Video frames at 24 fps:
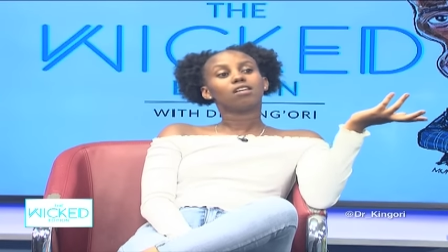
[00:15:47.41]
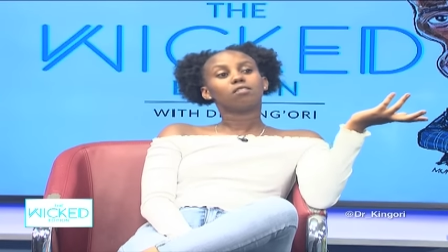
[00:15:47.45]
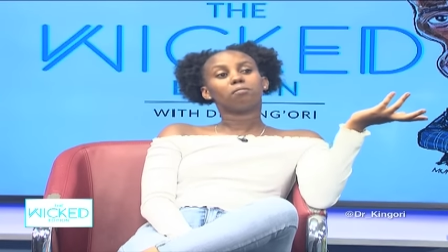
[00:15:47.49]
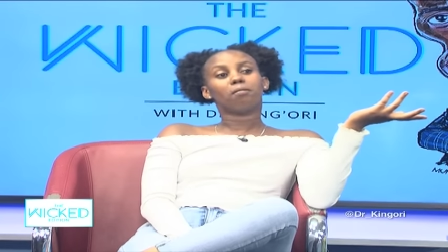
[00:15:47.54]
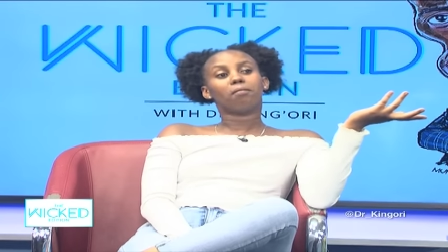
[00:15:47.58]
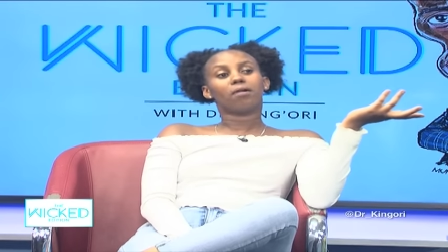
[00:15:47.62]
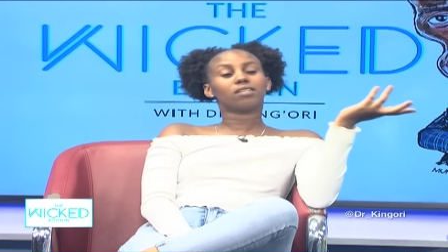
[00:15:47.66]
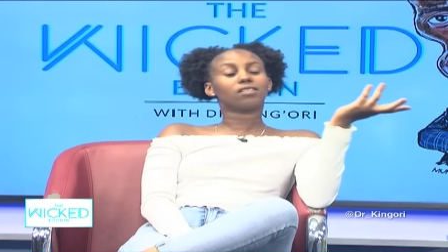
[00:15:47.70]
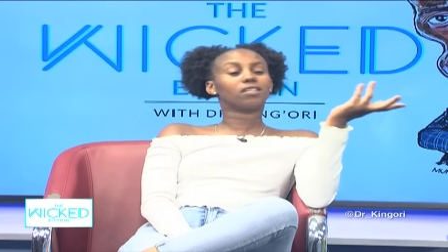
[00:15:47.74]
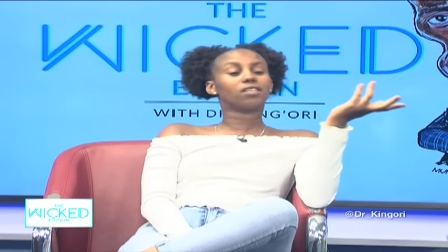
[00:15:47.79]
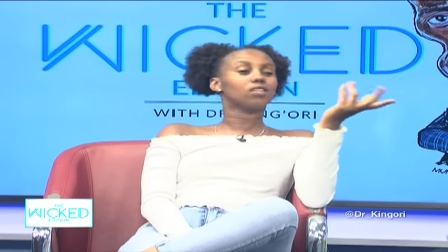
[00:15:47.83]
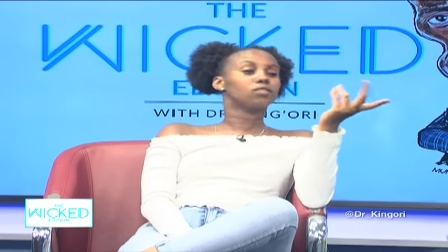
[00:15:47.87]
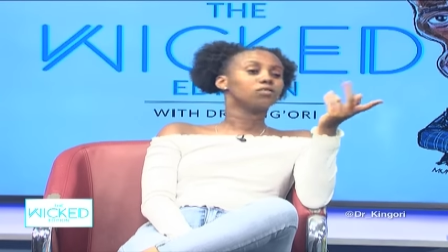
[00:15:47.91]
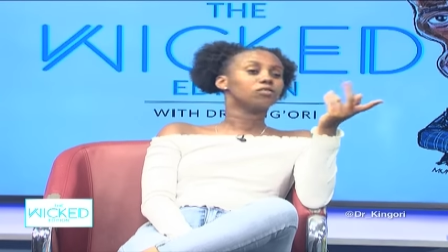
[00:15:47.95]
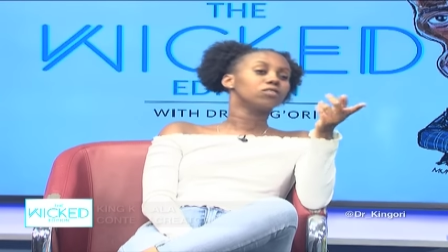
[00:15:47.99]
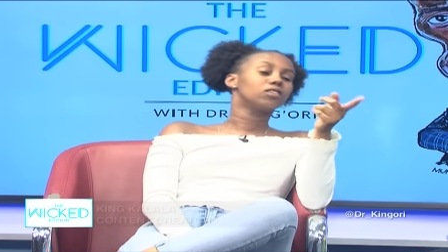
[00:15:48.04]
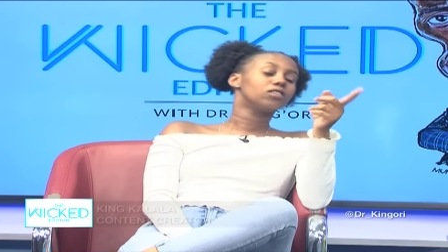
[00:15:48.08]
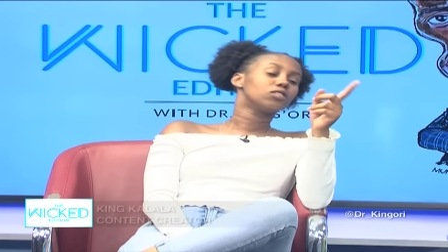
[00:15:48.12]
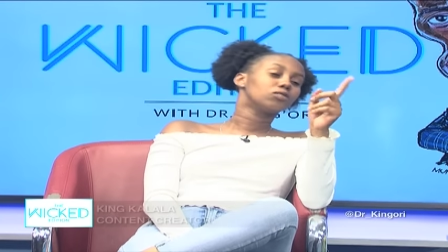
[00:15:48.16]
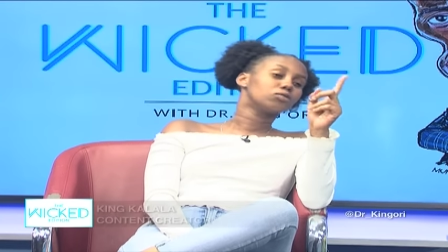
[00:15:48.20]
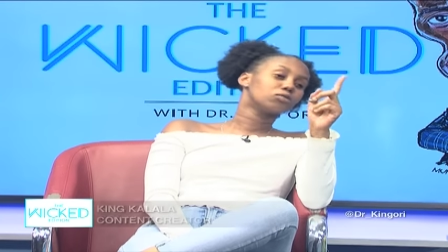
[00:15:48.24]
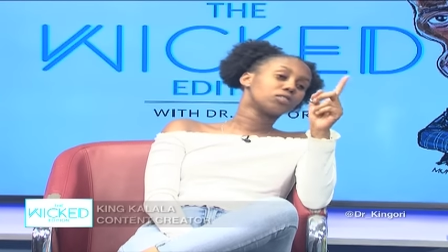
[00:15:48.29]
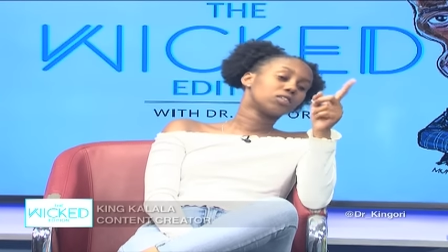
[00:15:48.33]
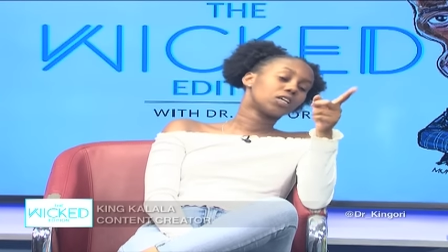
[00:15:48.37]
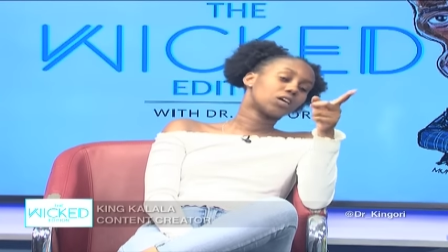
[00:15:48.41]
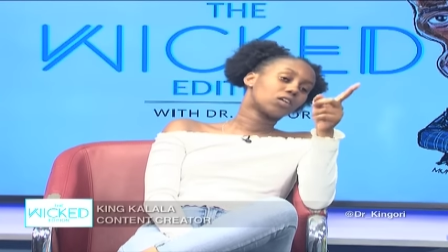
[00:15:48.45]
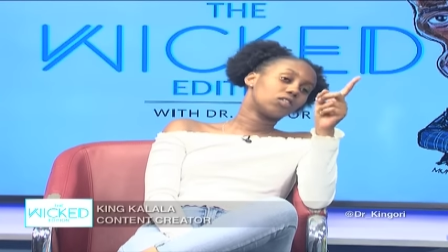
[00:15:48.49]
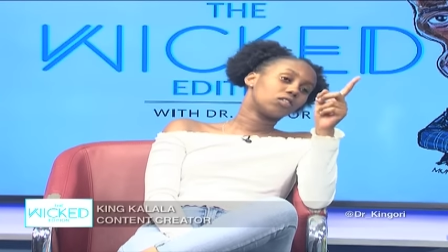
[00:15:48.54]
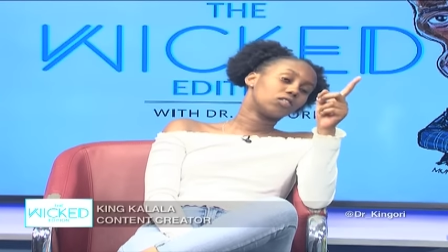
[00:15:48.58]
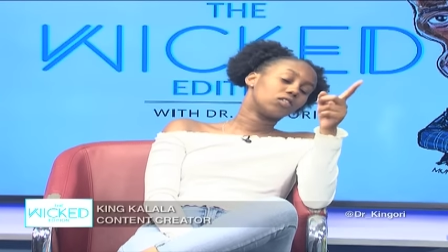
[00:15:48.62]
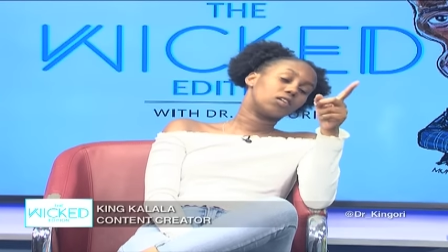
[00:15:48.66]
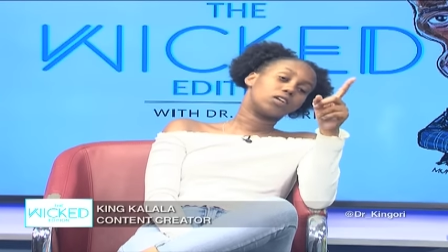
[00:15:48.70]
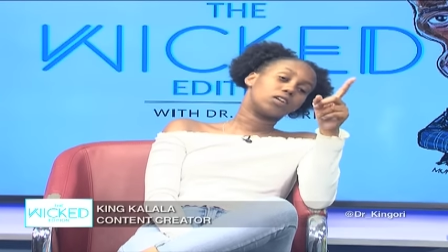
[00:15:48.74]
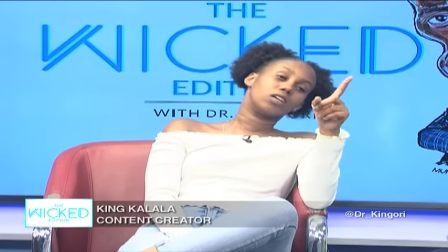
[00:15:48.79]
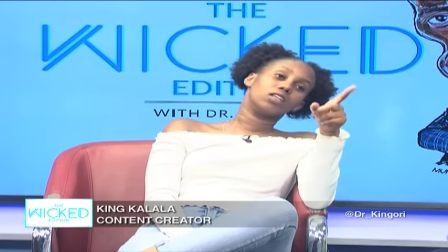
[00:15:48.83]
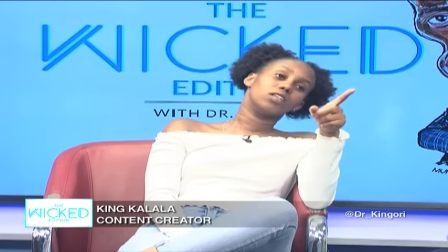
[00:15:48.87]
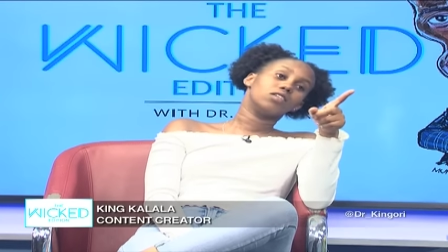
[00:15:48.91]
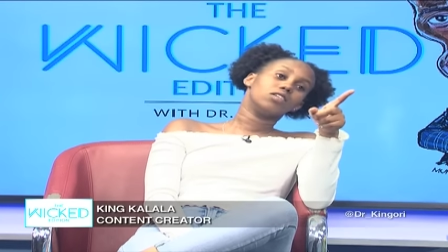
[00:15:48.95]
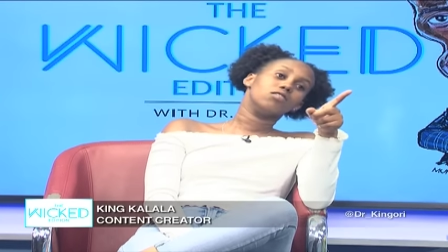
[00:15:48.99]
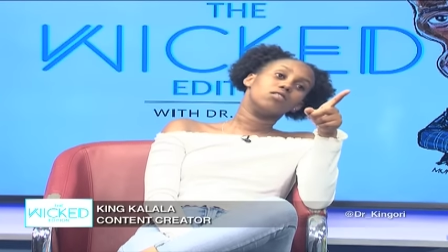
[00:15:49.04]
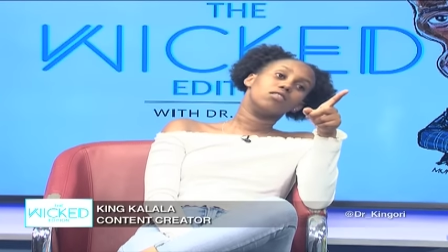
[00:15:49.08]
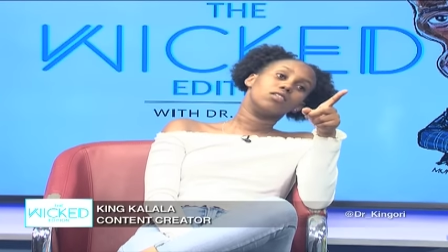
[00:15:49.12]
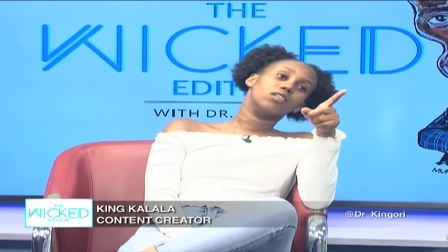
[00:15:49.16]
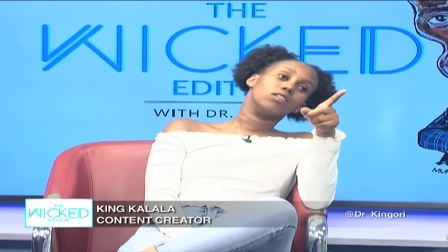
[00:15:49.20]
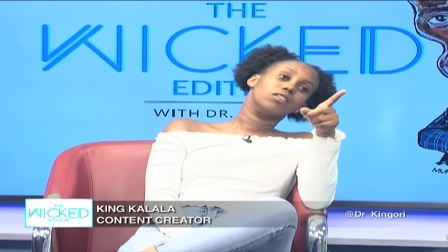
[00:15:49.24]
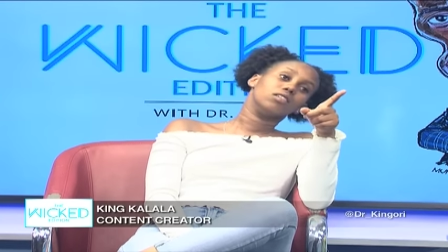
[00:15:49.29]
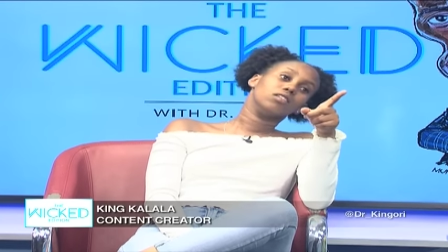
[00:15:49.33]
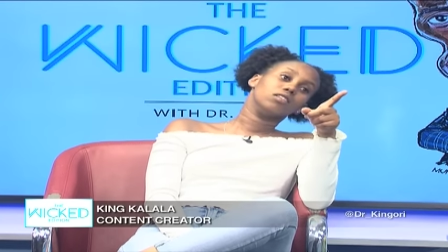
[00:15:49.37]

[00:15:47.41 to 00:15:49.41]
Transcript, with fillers: Maze, you need to check on your religion.